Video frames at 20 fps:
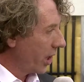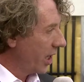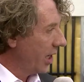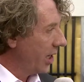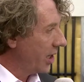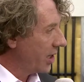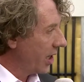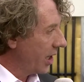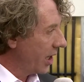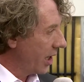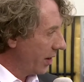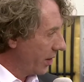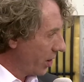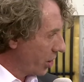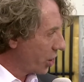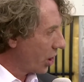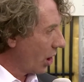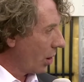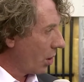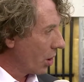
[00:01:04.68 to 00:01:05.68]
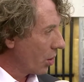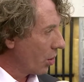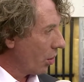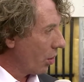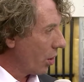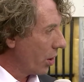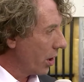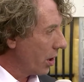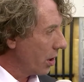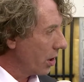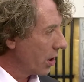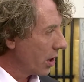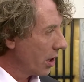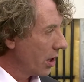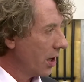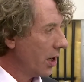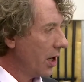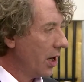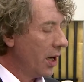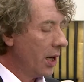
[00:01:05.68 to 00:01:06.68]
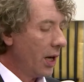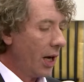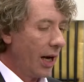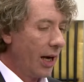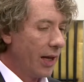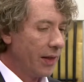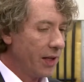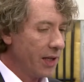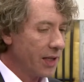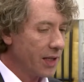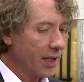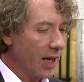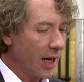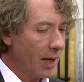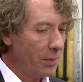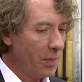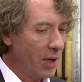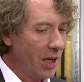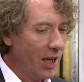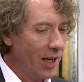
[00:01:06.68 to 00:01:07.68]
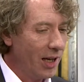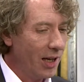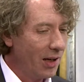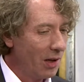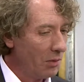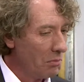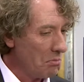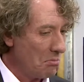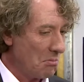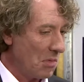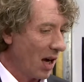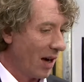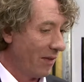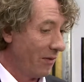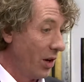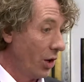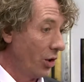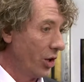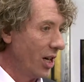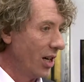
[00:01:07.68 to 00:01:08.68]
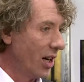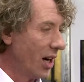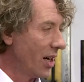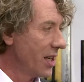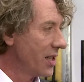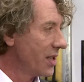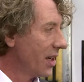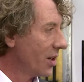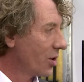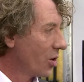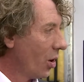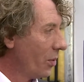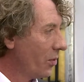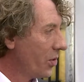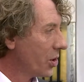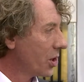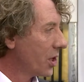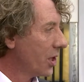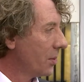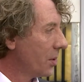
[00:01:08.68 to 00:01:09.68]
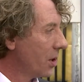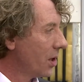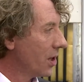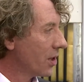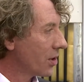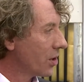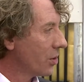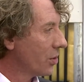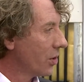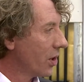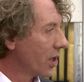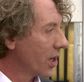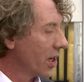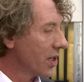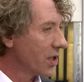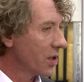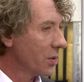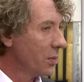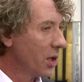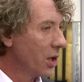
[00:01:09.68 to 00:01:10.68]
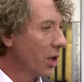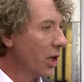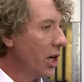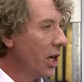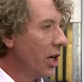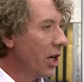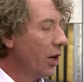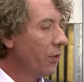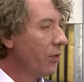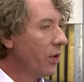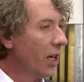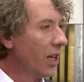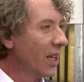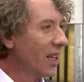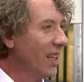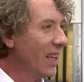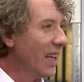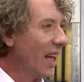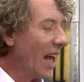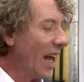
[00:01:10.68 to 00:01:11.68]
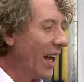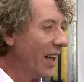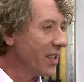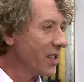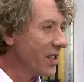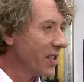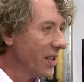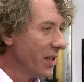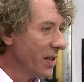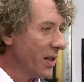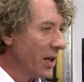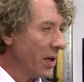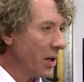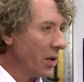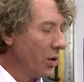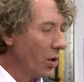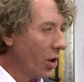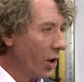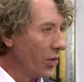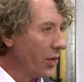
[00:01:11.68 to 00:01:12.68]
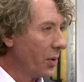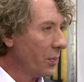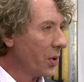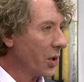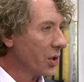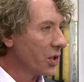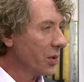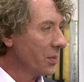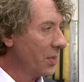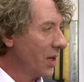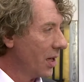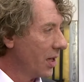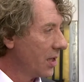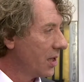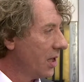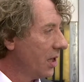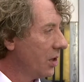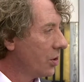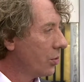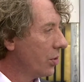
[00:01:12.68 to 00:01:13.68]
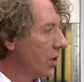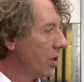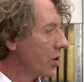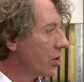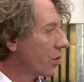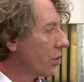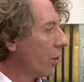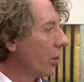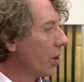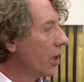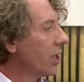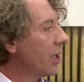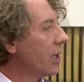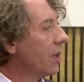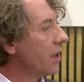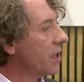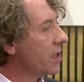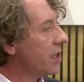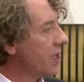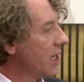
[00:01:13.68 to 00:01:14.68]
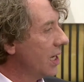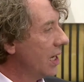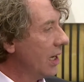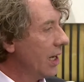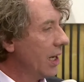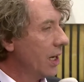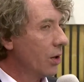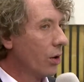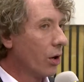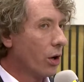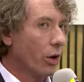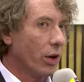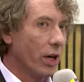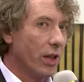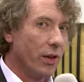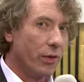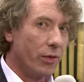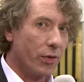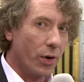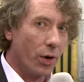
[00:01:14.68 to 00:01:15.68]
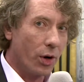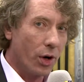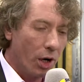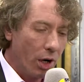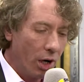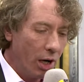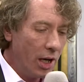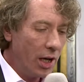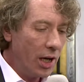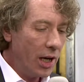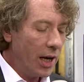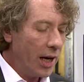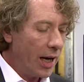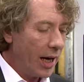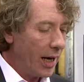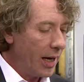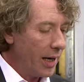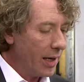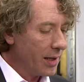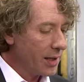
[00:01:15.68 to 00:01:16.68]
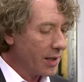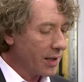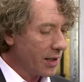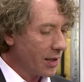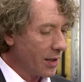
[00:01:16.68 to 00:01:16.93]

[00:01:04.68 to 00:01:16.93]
heating in the shower corner, and this can be very nice and comfortable to the customer if he has not the possibility to install it in the ceiling or in the floor. And